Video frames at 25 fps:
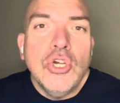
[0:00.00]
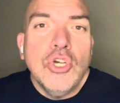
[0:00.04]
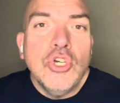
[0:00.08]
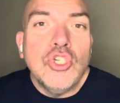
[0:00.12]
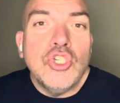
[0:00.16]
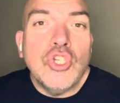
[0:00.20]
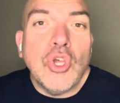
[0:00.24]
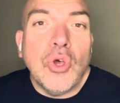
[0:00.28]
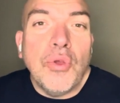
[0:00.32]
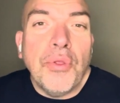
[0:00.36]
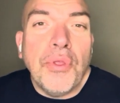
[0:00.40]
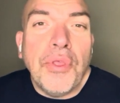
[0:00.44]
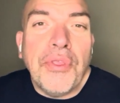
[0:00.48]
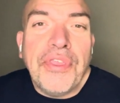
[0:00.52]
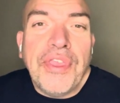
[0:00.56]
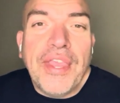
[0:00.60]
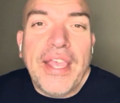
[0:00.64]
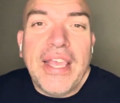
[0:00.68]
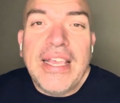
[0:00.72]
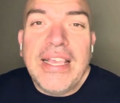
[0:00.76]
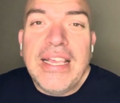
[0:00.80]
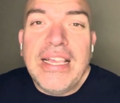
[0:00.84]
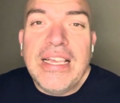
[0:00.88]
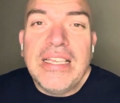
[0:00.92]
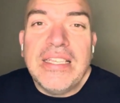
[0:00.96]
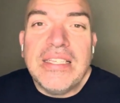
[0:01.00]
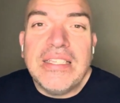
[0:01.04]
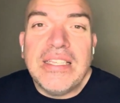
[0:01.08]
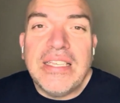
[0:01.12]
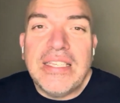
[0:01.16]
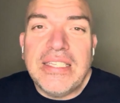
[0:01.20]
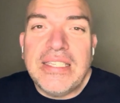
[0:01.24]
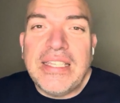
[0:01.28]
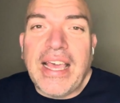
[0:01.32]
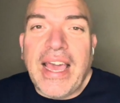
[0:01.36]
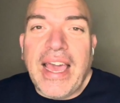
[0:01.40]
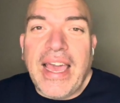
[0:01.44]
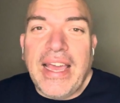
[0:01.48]
So the thing is
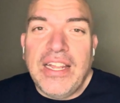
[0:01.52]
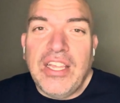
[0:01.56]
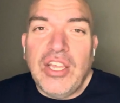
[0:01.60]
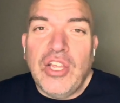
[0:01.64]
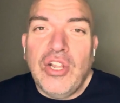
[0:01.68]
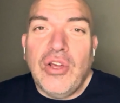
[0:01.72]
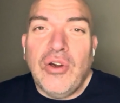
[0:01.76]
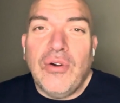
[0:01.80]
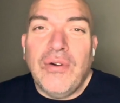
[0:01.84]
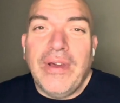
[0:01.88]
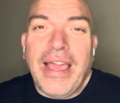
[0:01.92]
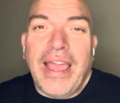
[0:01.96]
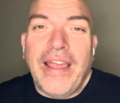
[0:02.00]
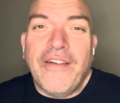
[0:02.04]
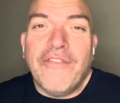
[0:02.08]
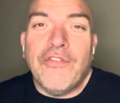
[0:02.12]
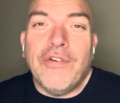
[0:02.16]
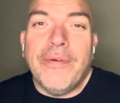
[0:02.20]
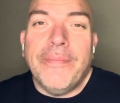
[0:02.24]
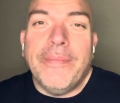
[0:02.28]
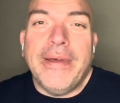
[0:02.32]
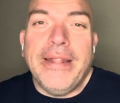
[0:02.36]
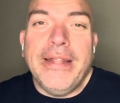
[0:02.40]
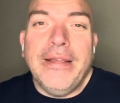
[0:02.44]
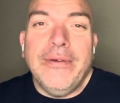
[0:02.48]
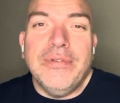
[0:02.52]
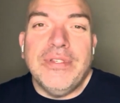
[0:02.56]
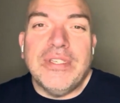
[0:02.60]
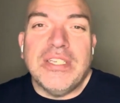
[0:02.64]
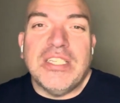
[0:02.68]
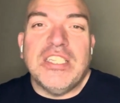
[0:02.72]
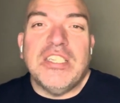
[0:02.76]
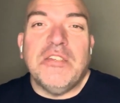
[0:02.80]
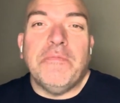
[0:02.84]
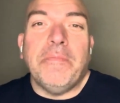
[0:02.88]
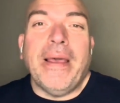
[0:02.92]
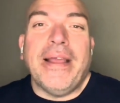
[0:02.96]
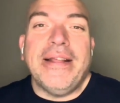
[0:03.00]
that, everybody was
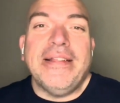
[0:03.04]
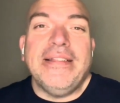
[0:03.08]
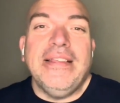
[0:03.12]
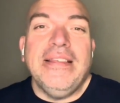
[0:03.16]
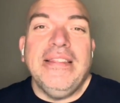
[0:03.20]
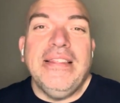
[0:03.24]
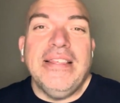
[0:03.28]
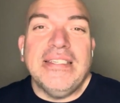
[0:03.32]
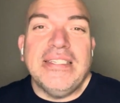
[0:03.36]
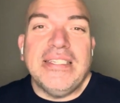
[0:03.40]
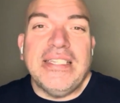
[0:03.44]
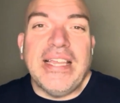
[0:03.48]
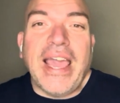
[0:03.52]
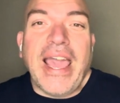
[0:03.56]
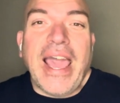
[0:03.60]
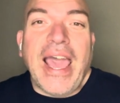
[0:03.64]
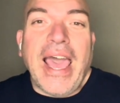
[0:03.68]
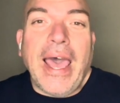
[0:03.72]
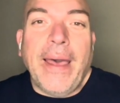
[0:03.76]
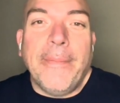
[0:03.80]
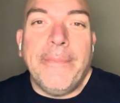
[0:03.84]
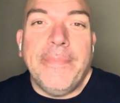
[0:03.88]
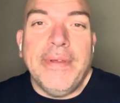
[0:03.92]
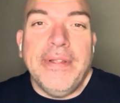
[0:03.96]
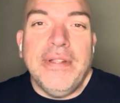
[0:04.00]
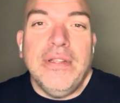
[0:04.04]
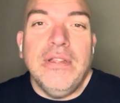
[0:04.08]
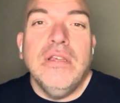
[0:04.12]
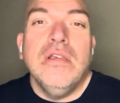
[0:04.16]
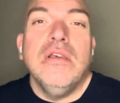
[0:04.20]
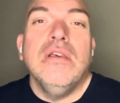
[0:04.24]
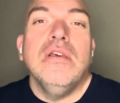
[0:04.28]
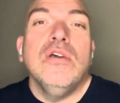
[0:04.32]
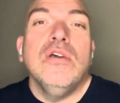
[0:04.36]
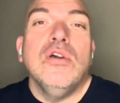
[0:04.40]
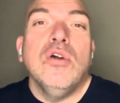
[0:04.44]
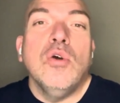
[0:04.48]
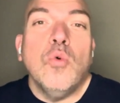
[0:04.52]
expecting this to happen
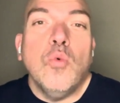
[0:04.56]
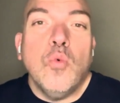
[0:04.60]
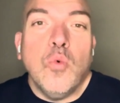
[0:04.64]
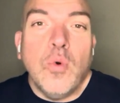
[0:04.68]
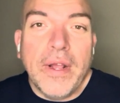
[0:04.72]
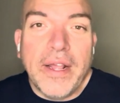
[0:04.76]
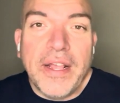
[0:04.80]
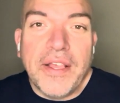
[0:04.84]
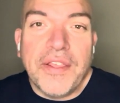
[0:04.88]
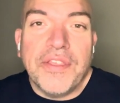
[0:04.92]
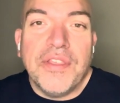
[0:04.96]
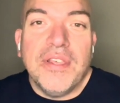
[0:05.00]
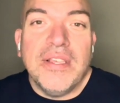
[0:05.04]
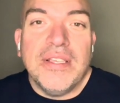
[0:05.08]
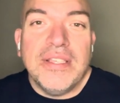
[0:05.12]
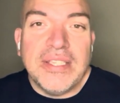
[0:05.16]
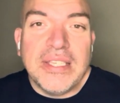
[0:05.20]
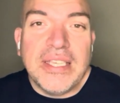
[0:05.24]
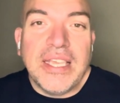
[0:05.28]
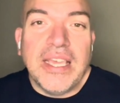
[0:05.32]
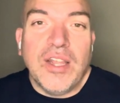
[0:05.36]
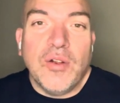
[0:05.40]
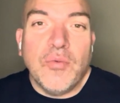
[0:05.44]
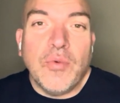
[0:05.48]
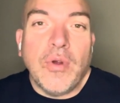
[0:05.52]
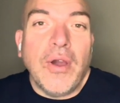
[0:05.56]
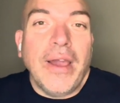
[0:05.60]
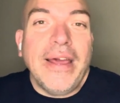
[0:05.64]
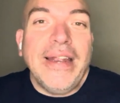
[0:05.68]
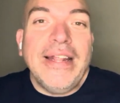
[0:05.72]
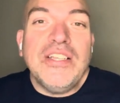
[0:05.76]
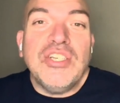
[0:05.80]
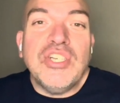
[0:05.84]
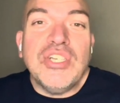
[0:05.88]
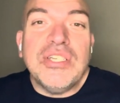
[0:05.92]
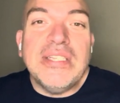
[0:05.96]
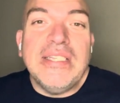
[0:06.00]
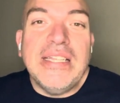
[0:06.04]
with Skid Row, and it
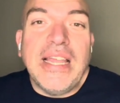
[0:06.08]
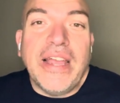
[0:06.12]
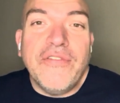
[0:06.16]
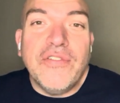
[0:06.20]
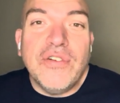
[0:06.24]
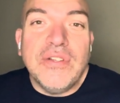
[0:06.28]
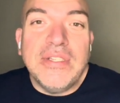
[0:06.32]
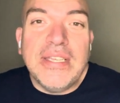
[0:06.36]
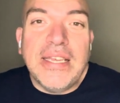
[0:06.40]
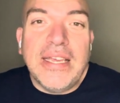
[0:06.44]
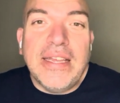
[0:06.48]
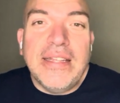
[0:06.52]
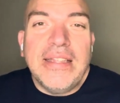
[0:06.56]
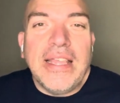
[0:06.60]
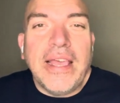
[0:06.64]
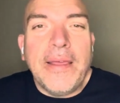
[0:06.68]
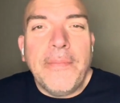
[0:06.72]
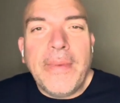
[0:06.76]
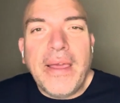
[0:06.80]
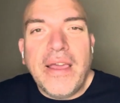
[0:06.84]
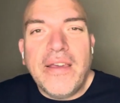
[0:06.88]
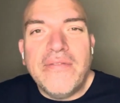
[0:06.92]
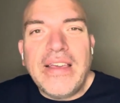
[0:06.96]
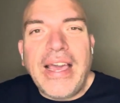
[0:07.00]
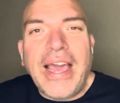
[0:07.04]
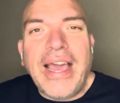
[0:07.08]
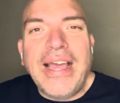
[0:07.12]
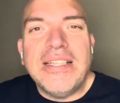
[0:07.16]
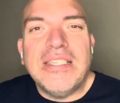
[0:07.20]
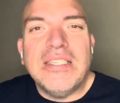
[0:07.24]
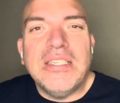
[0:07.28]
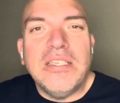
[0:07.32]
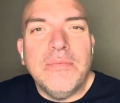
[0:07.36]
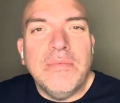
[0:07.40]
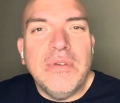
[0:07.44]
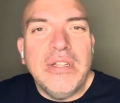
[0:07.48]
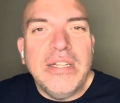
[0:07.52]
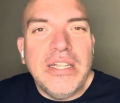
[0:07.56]
just never did. They may have had
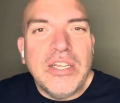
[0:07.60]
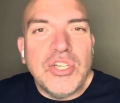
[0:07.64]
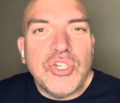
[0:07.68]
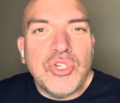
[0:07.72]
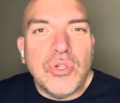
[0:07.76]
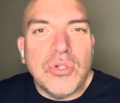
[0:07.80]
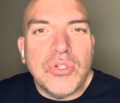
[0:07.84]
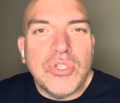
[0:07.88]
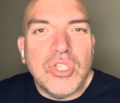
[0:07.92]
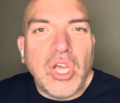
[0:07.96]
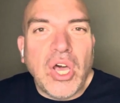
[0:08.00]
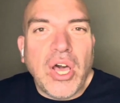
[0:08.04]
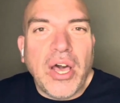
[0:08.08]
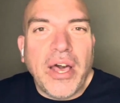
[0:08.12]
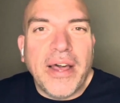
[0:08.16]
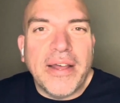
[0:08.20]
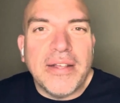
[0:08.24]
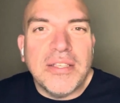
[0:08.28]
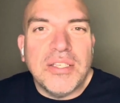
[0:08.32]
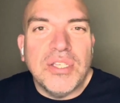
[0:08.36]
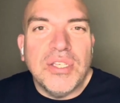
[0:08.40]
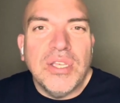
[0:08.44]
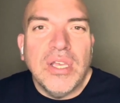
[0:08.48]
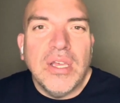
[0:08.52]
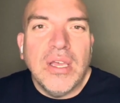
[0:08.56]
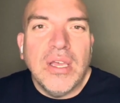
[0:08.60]
some initial talks.